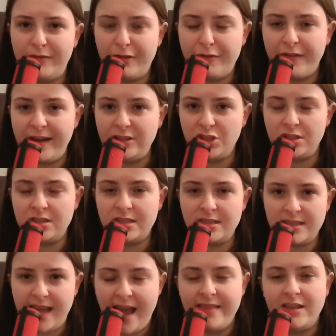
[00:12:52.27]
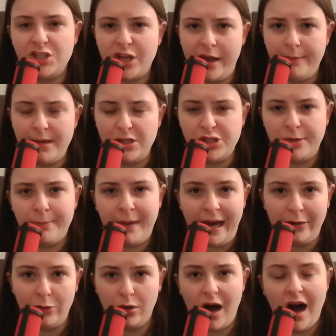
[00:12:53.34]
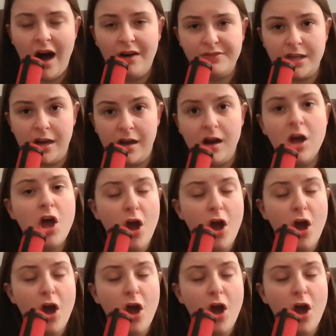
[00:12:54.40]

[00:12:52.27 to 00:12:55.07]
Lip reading: of a vengeance to stay in the championship battle after